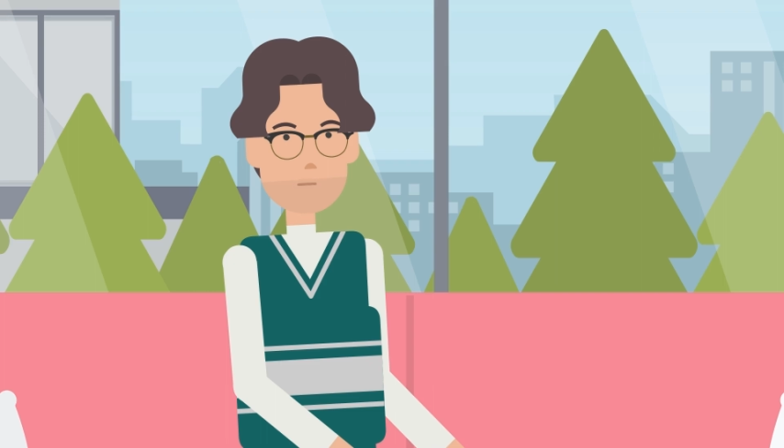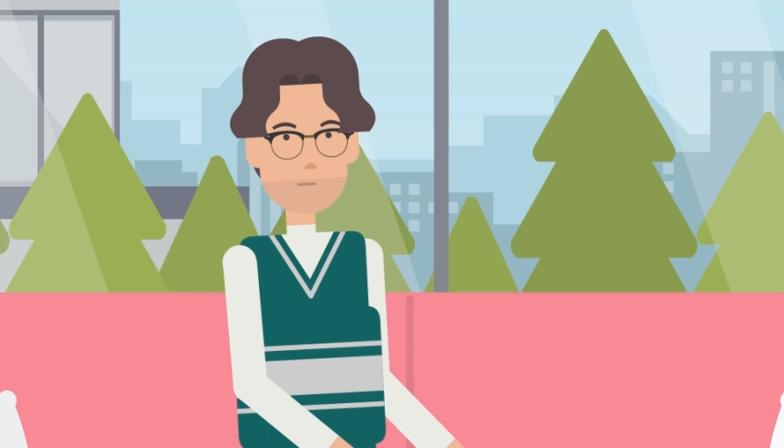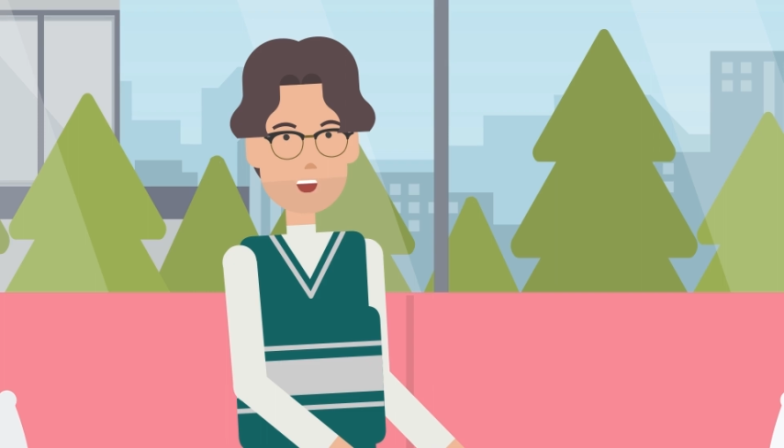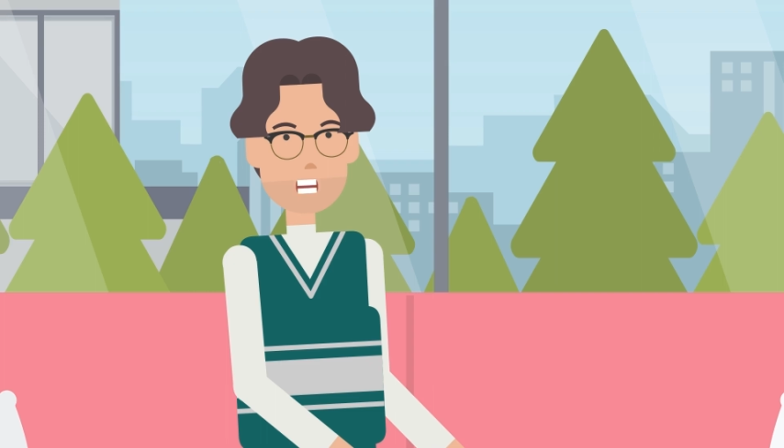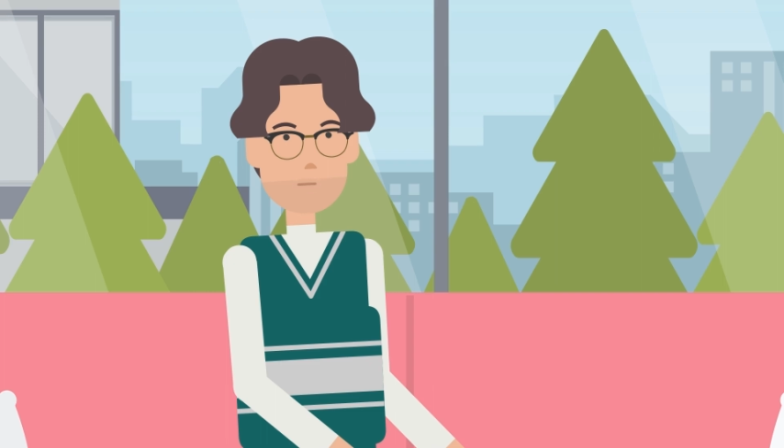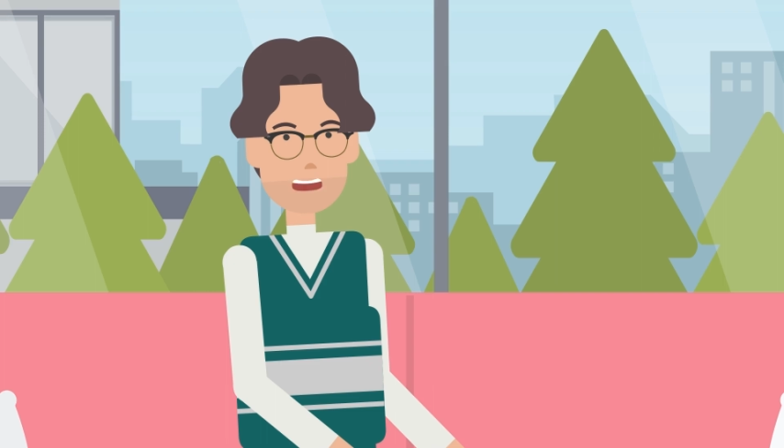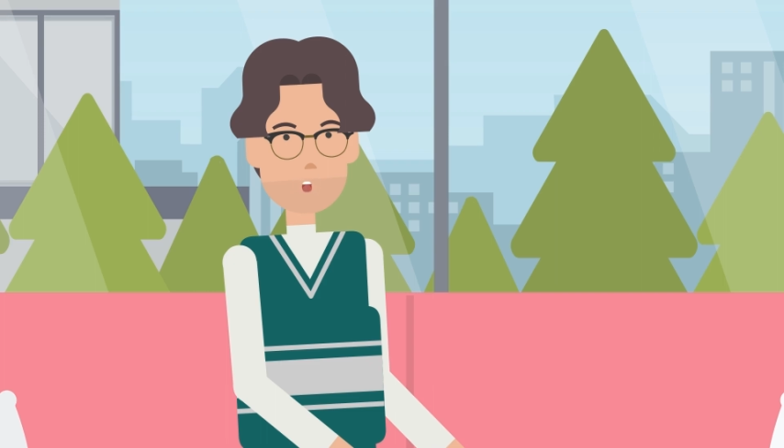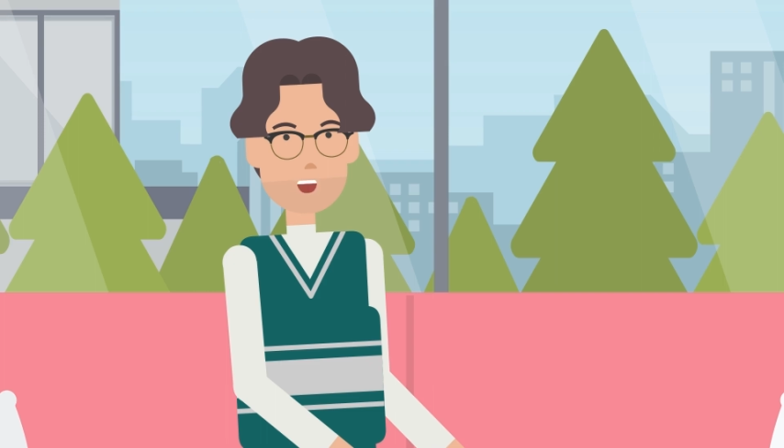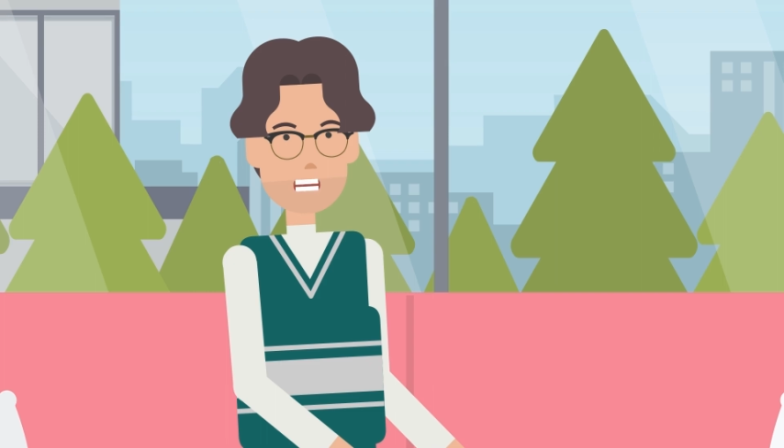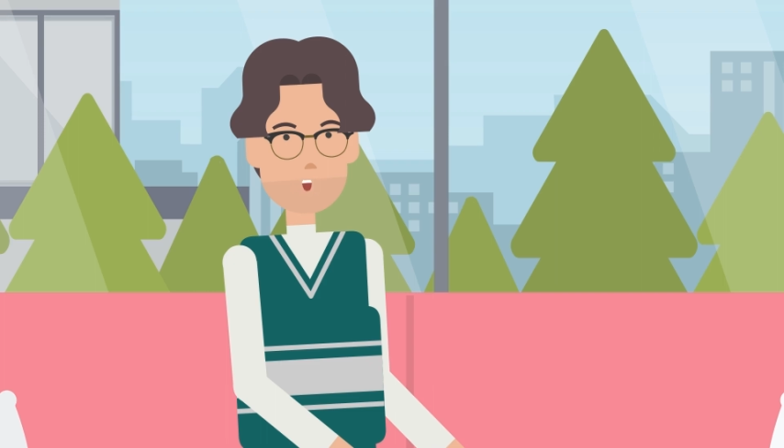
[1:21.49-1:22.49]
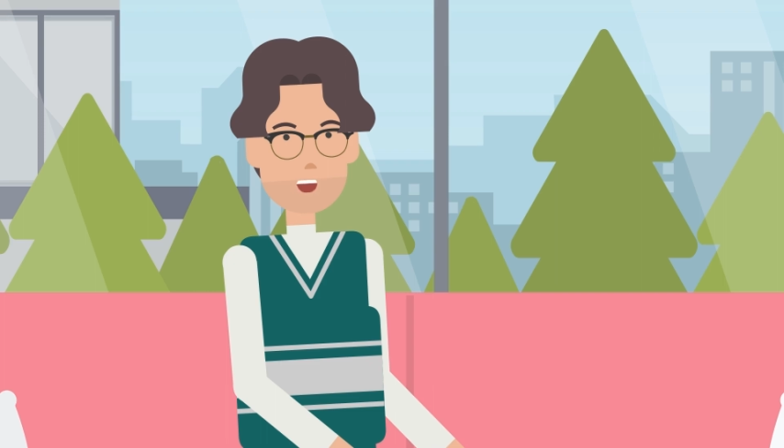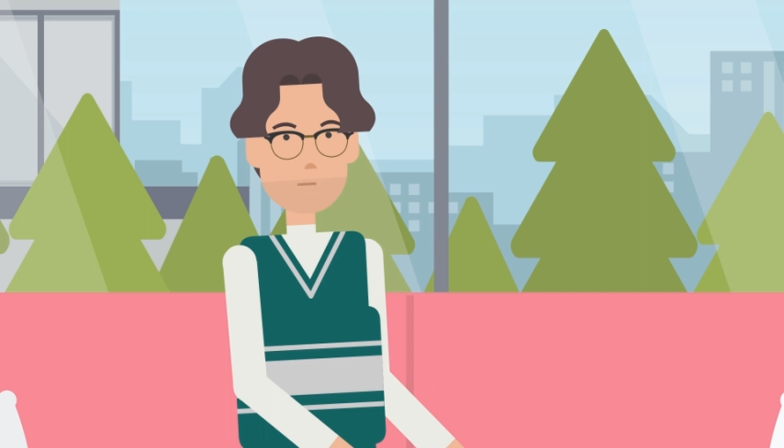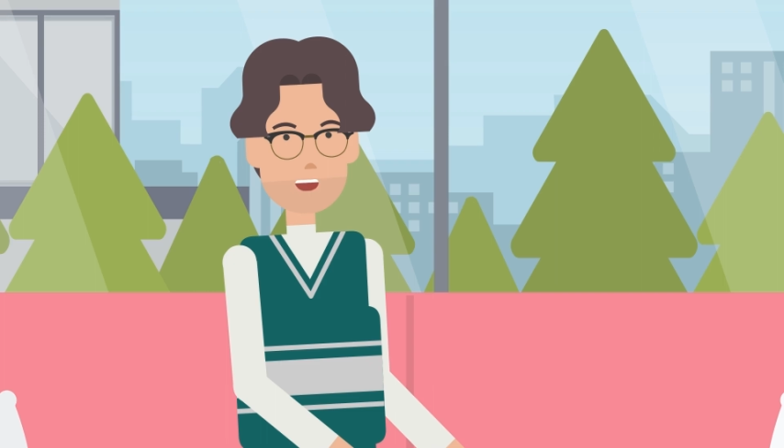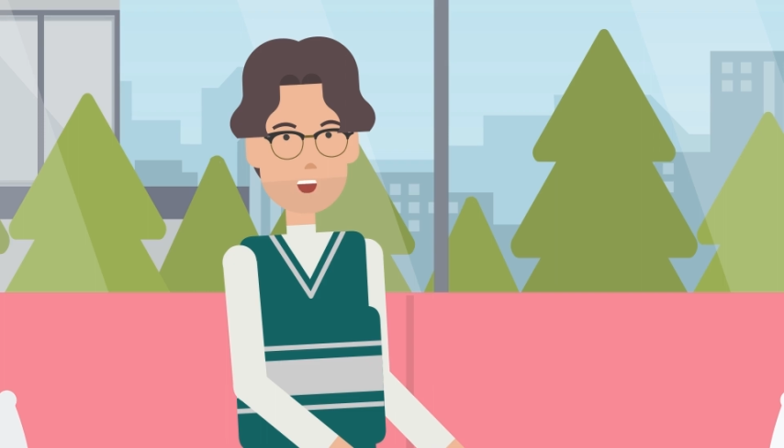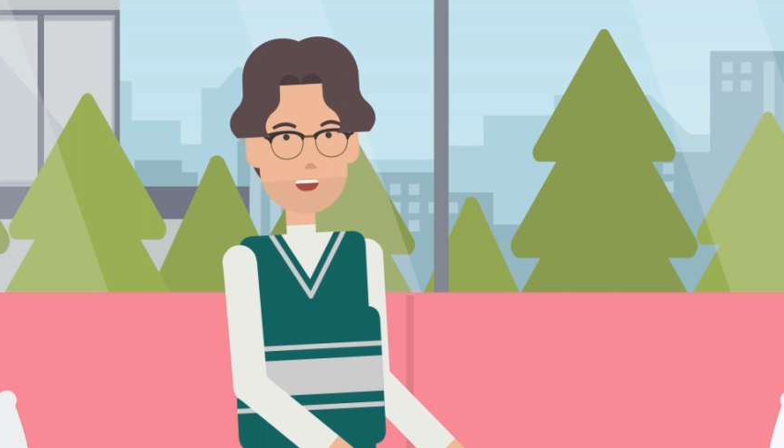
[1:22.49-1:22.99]
and staking
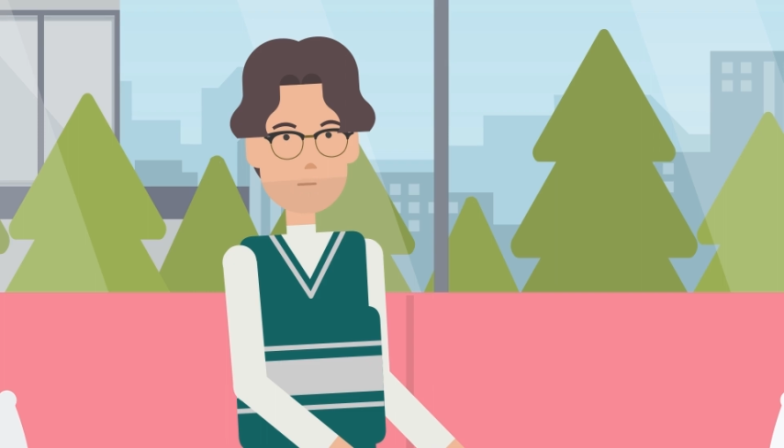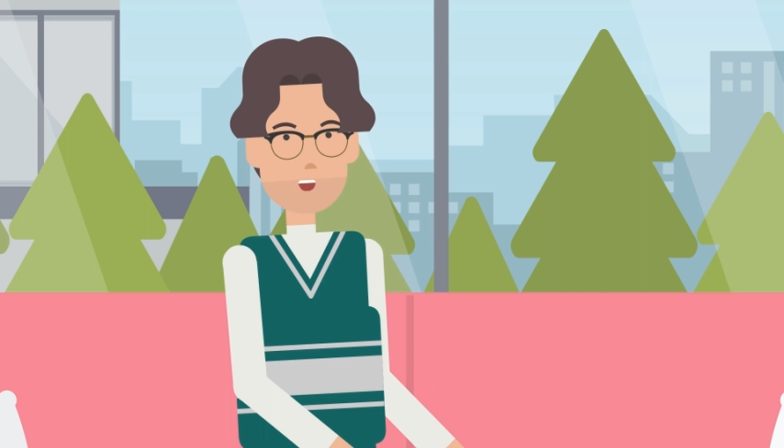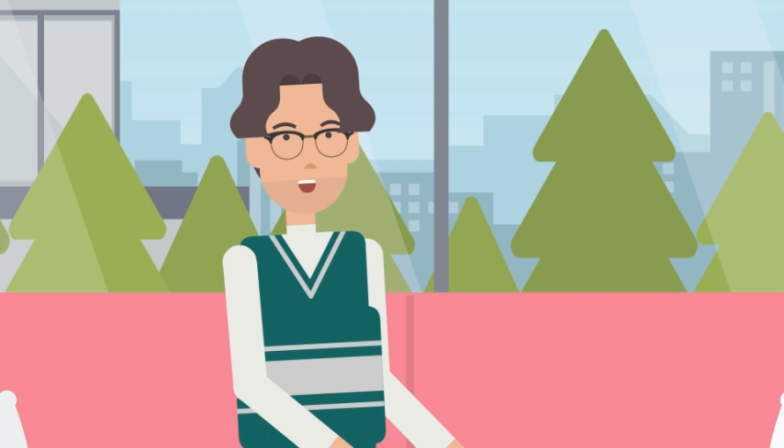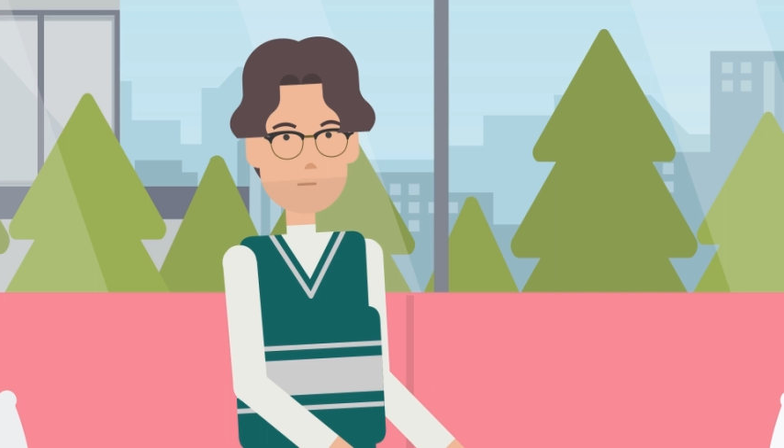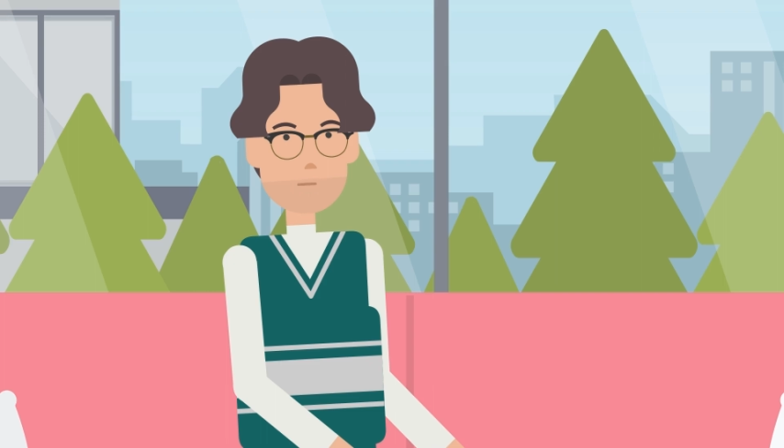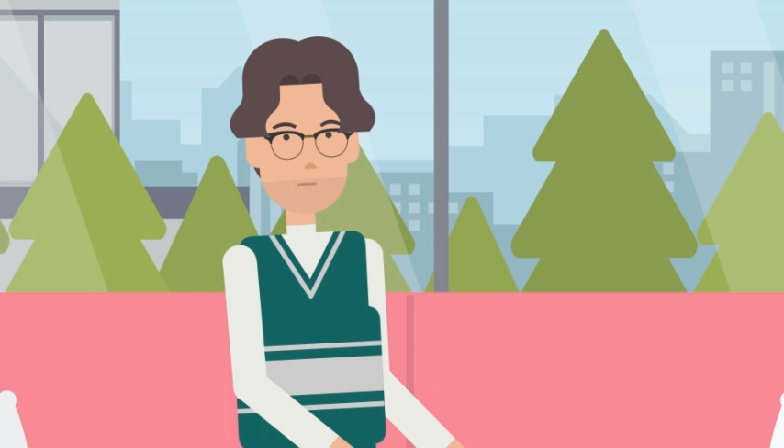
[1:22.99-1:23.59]
at multi-chain.